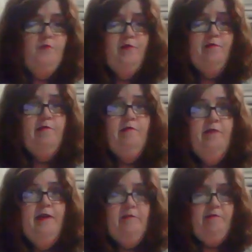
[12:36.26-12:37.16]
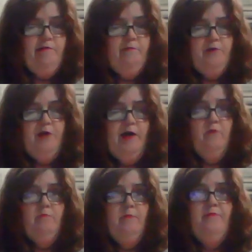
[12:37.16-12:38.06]
use the 6
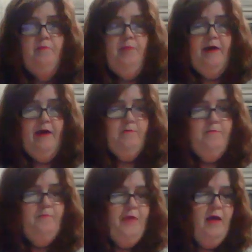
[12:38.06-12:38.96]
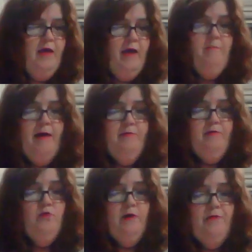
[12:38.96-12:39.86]
count muffin pan. And by
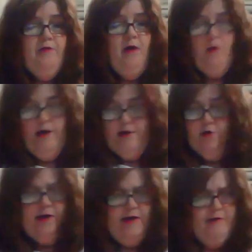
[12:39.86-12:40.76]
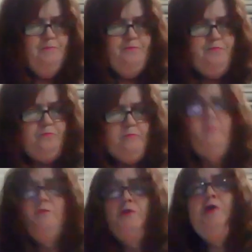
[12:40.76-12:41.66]
doing it that way, you get
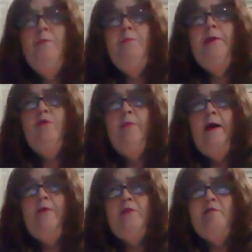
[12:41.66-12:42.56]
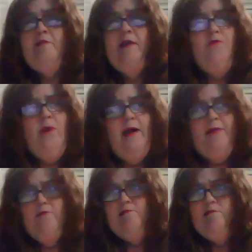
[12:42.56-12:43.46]
bigger muffins. The other way,
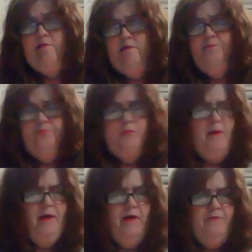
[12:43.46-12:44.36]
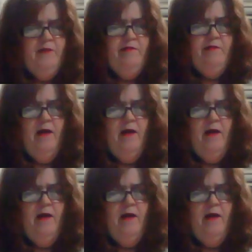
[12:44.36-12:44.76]
they're just not muffins,